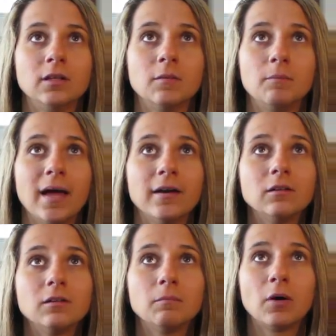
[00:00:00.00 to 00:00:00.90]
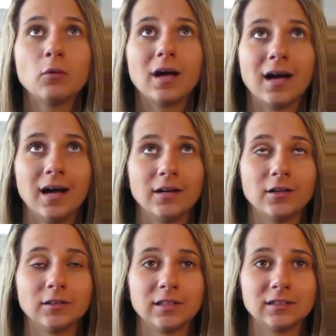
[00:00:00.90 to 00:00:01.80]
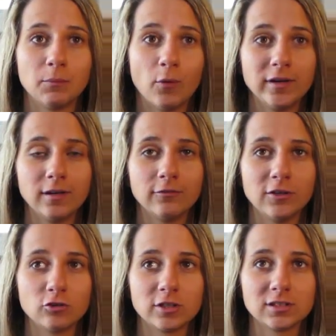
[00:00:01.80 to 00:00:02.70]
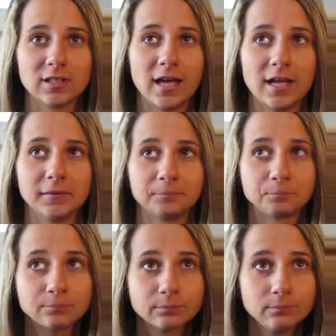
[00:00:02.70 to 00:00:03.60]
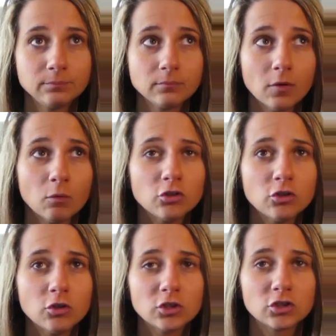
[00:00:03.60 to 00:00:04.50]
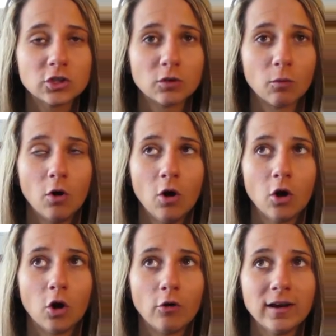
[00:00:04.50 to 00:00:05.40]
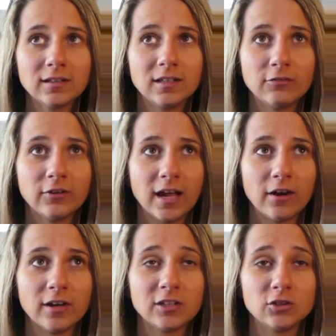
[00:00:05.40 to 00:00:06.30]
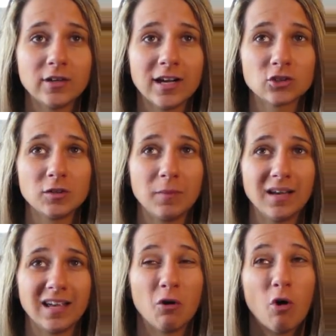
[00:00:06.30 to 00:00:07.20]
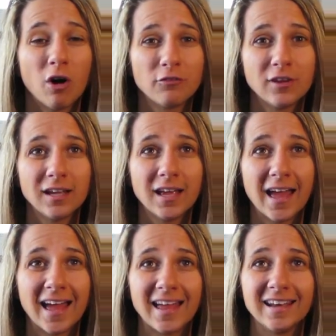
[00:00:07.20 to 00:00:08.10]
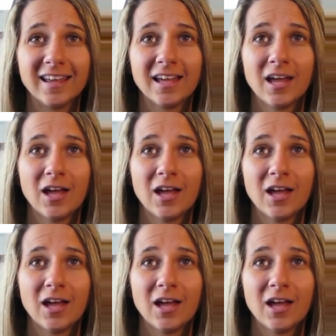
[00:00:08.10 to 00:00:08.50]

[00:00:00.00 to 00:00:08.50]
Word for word: The pedal boat hire. It's a point of interest, and what you do is you can go around to different areas. You can actually buy like coffee, and